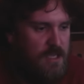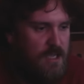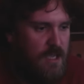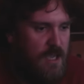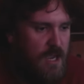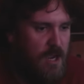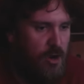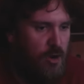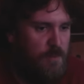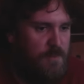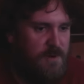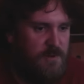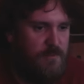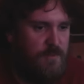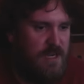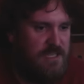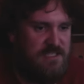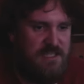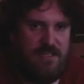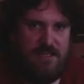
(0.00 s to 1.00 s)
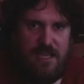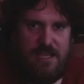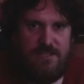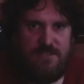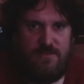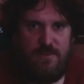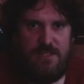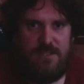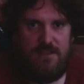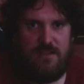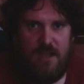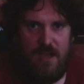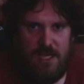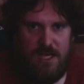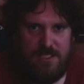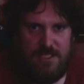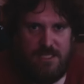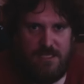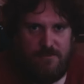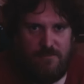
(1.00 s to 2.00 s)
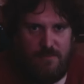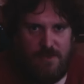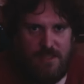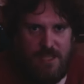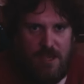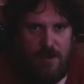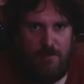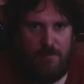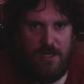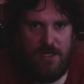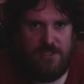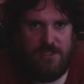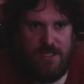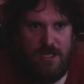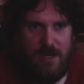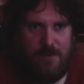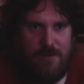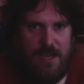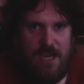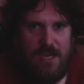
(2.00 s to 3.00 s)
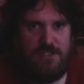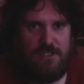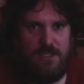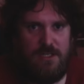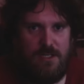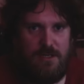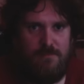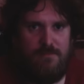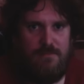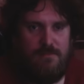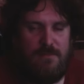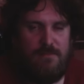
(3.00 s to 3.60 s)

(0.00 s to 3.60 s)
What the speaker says: I hope it resonates with the content, with how much that I'm actually gonna